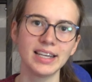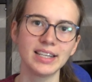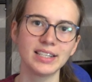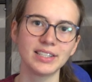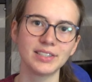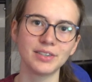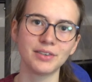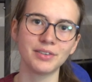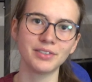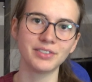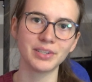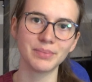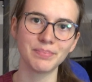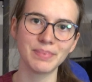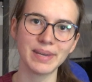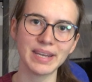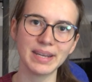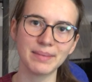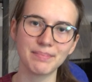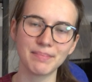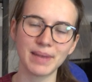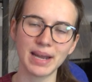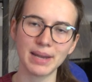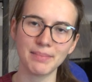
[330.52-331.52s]
Don't
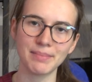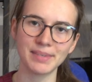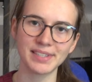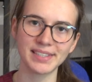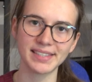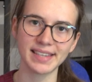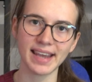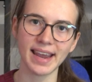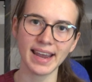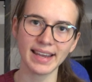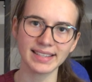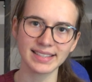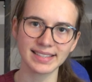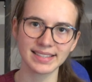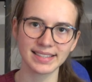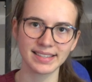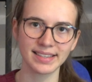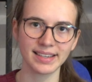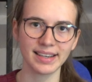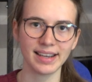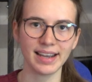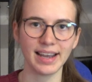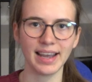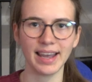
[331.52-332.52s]
repeat my mistakes,
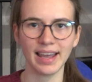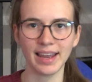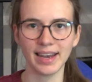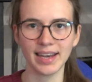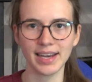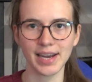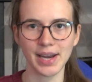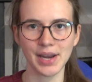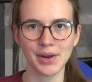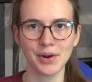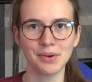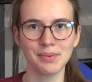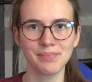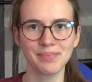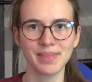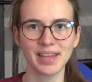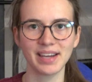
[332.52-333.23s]
and I hope